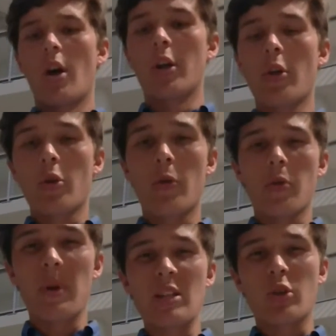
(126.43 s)
Another of
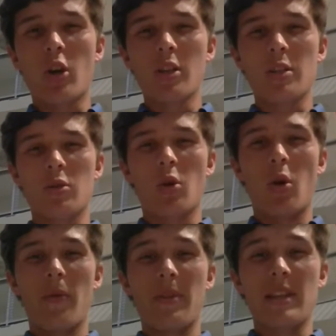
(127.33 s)
the major causes
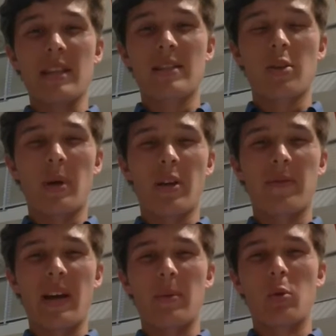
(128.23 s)
of the Somalian
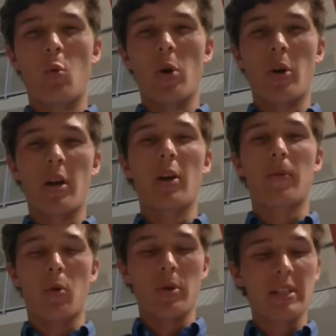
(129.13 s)
famine were,
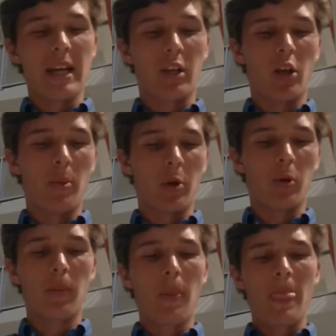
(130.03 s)
of course,
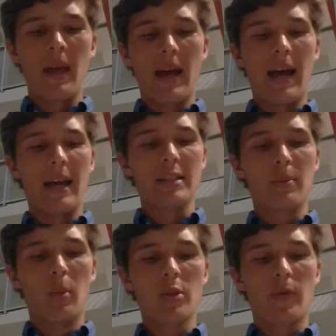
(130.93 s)
economical, as
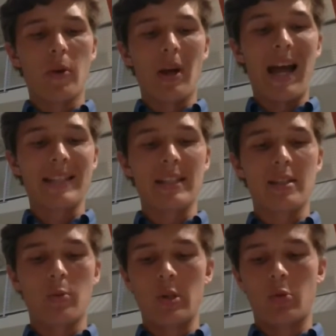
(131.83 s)
most of their
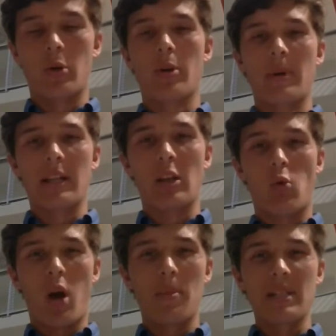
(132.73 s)
assets, which were mainly
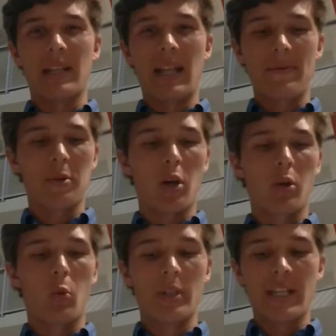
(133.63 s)
crops and livestock,
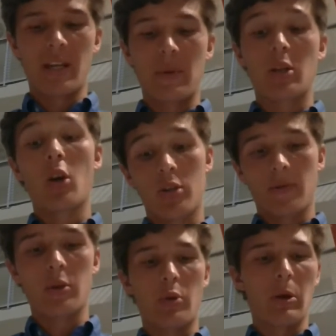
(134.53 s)
were dead because
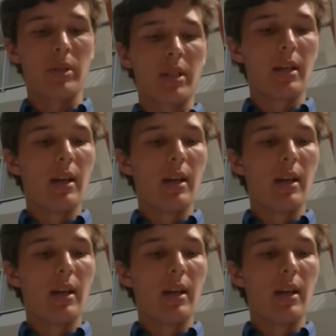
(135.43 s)
of the drought.